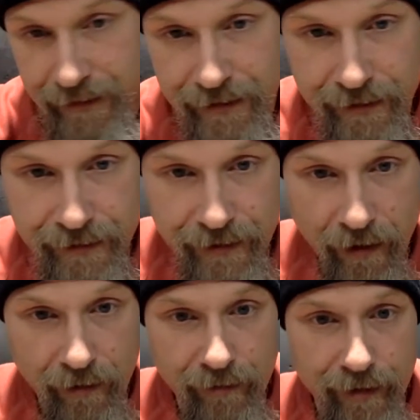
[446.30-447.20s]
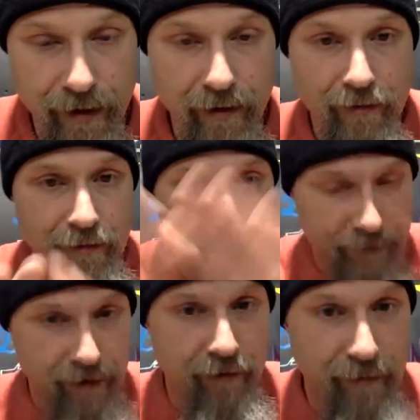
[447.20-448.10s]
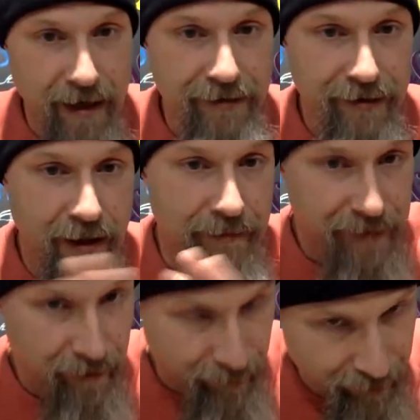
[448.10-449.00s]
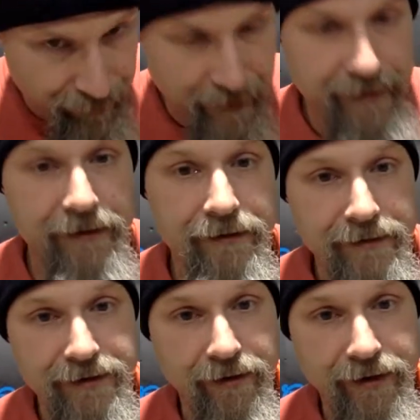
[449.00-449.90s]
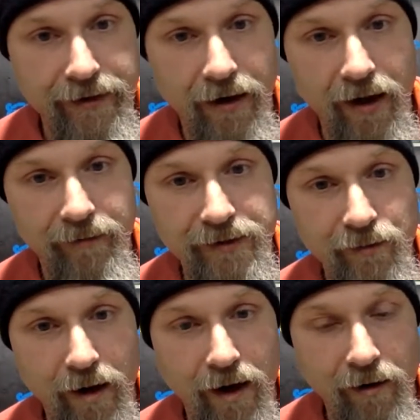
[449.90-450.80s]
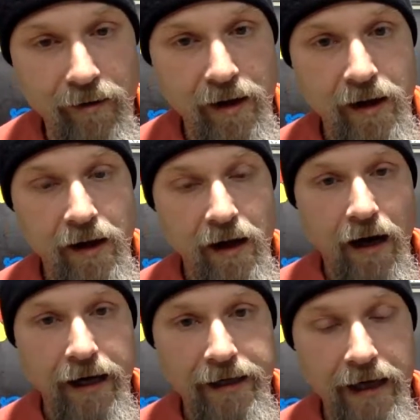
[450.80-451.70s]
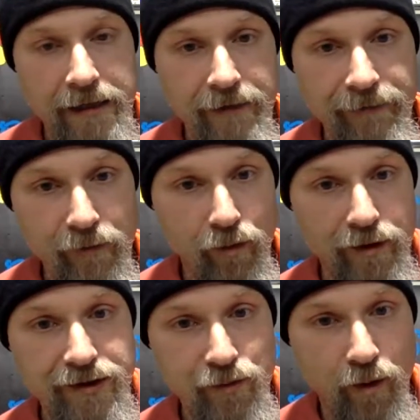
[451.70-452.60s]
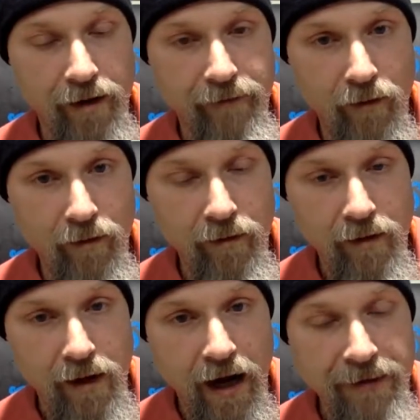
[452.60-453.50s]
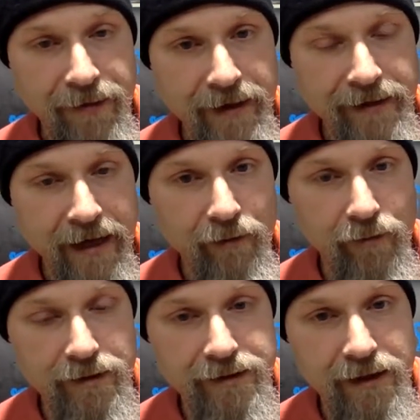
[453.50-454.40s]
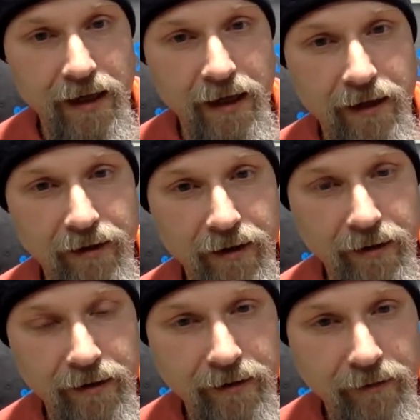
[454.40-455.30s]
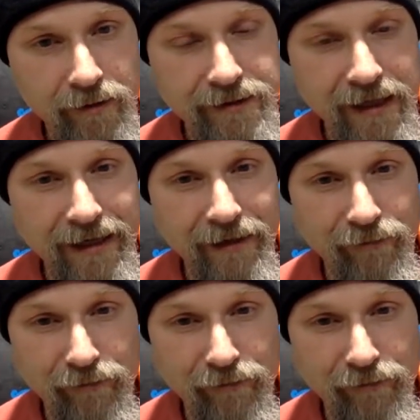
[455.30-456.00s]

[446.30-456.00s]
us. So, everything will match up. So I'm going to paint the steering column as well. I got the floor swivel. I think that was, what's that?